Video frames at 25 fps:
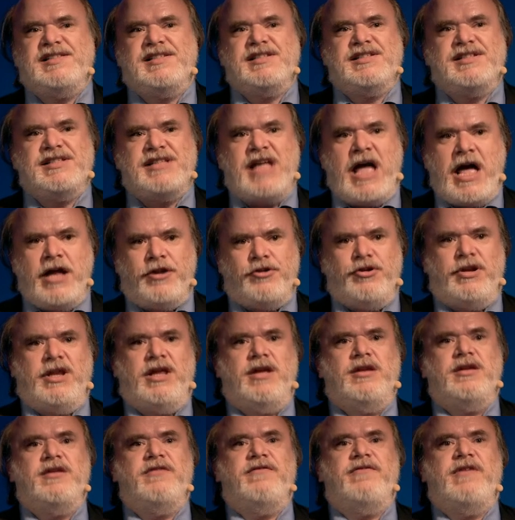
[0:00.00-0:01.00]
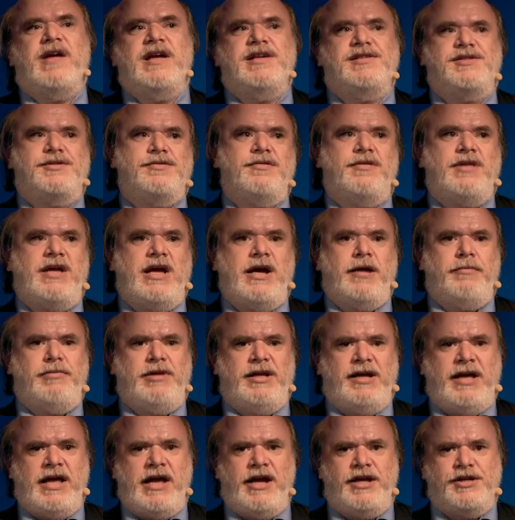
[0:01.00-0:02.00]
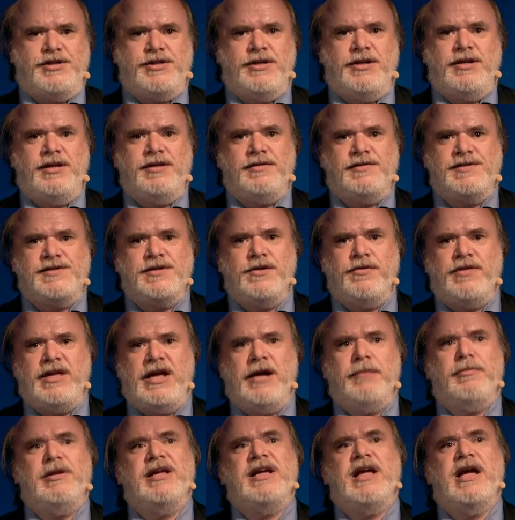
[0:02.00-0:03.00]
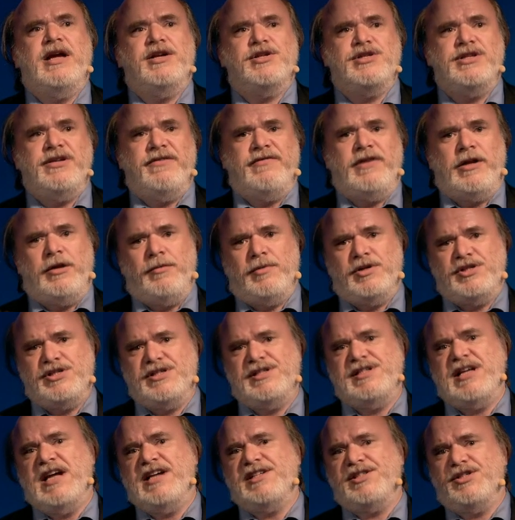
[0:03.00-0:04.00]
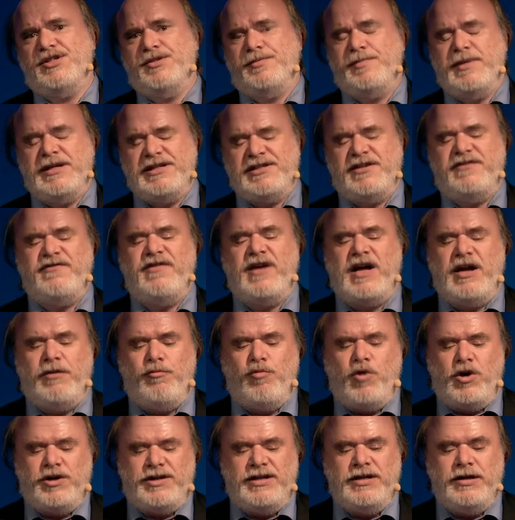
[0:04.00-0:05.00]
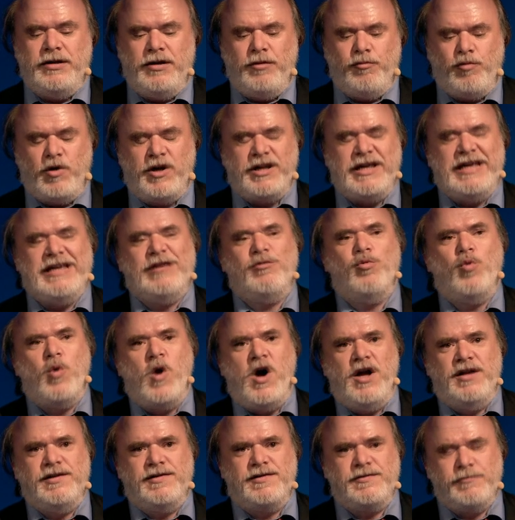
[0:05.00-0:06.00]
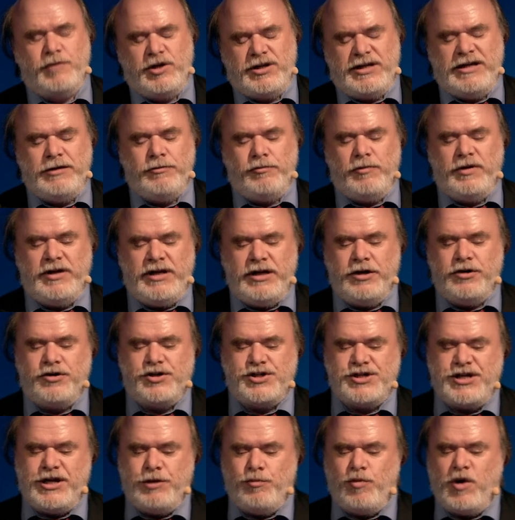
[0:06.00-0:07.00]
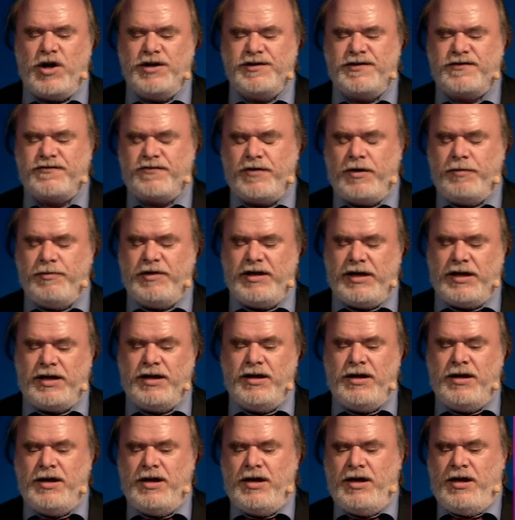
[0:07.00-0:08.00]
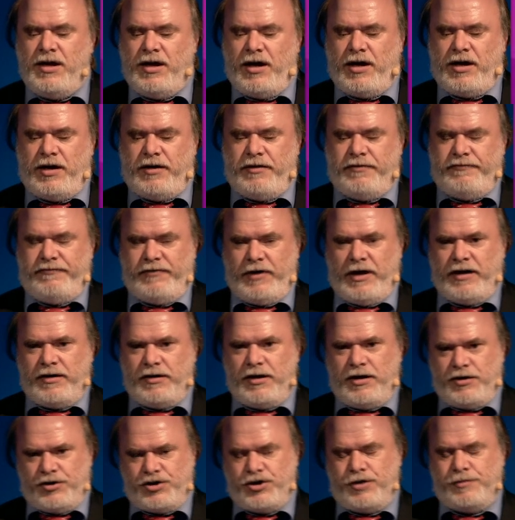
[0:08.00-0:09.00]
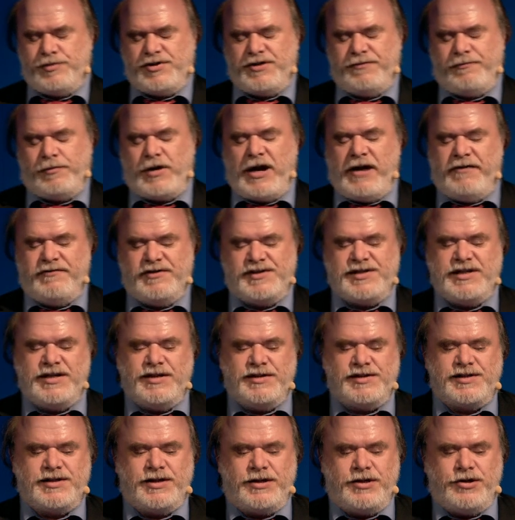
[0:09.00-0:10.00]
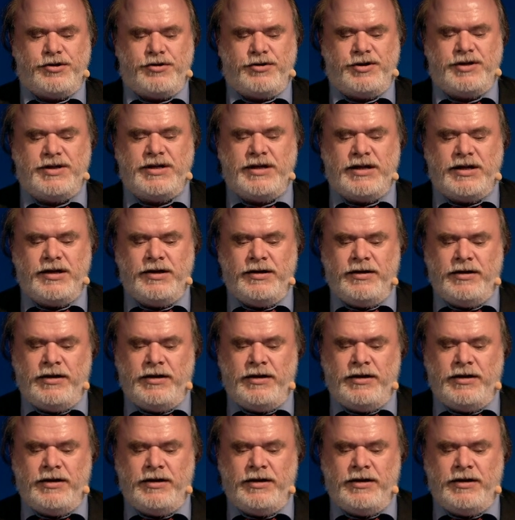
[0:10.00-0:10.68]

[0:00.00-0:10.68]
a standard interface to the application, and so the application developer just has to specify what it wants, what he or she wants from the in terms of privacy and security.